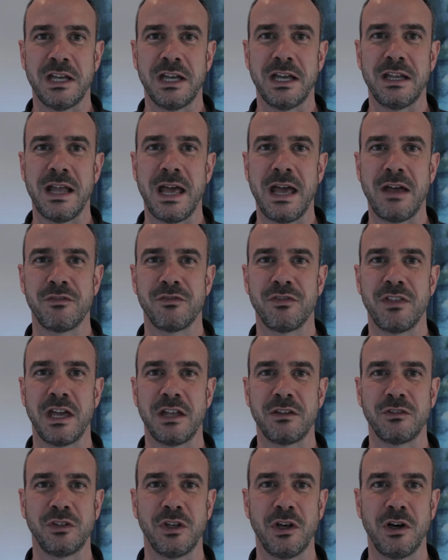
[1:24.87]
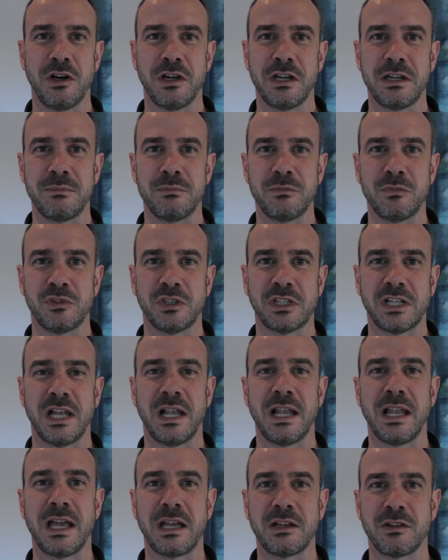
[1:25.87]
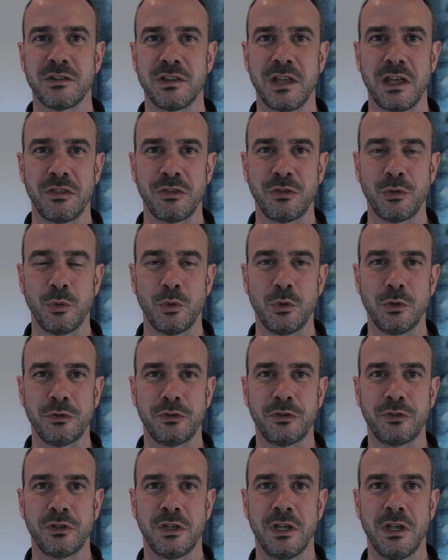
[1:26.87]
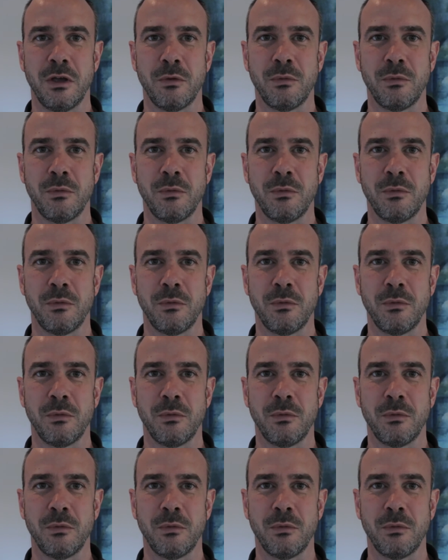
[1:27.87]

and have that time to collect their thoughts,